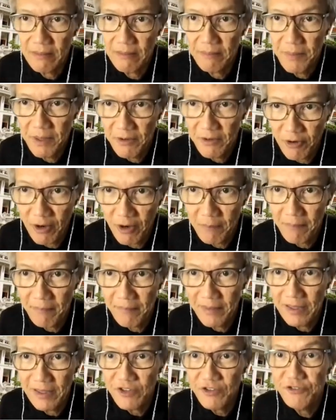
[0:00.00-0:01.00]
perform
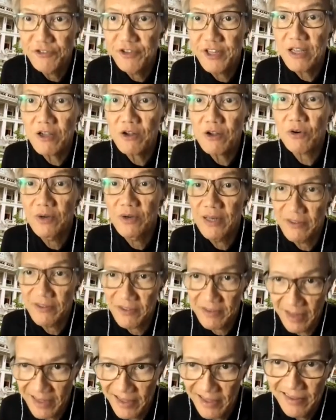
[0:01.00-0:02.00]

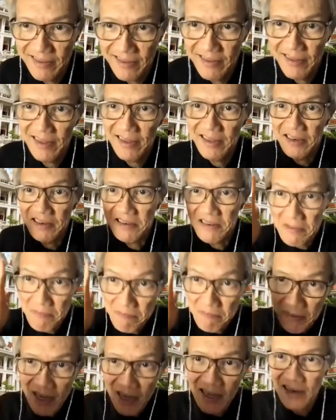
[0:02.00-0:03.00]
synchronously,
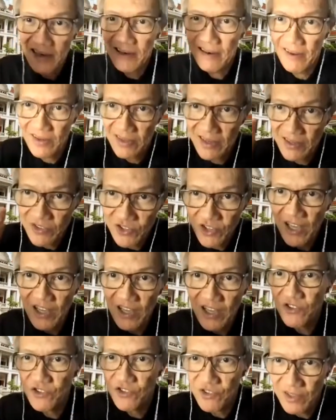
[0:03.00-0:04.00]
depend on the
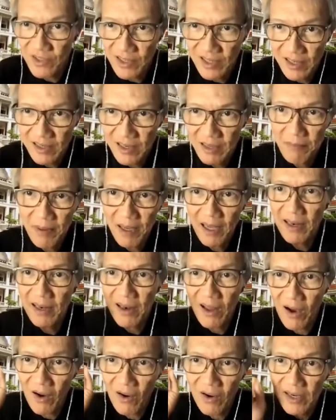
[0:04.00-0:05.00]
change, depend
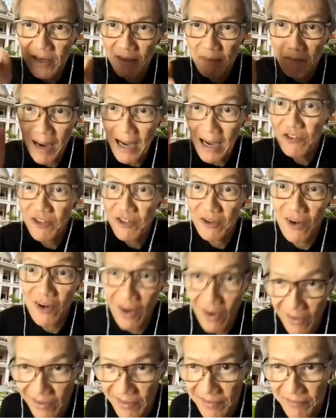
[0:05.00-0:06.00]
on the master
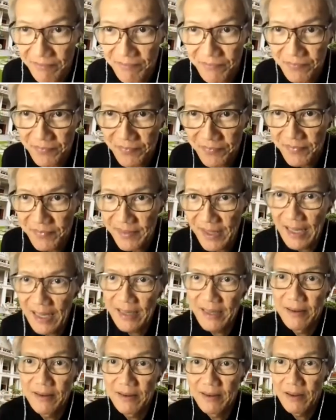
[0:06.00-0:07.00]
clock.
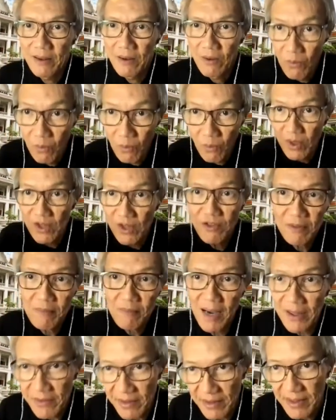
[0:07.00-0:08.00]
And who is the
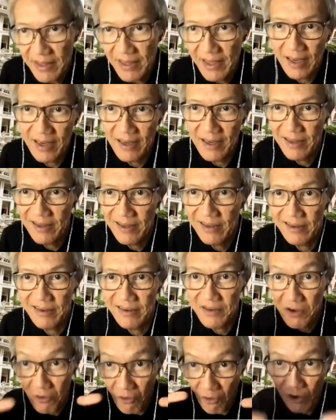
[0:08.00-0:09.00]
master here?
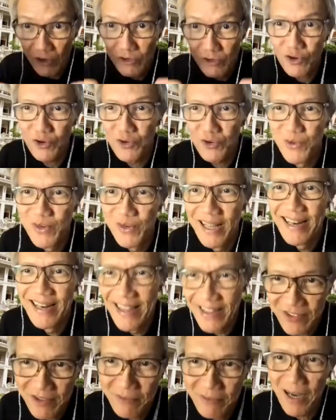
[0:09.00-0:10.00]
The control unit
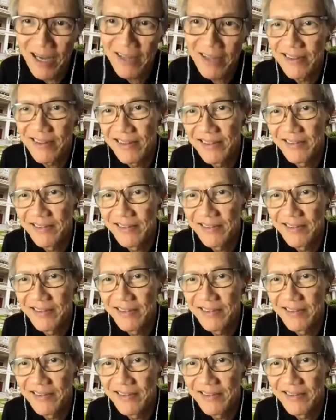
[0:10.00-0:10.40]
is the master.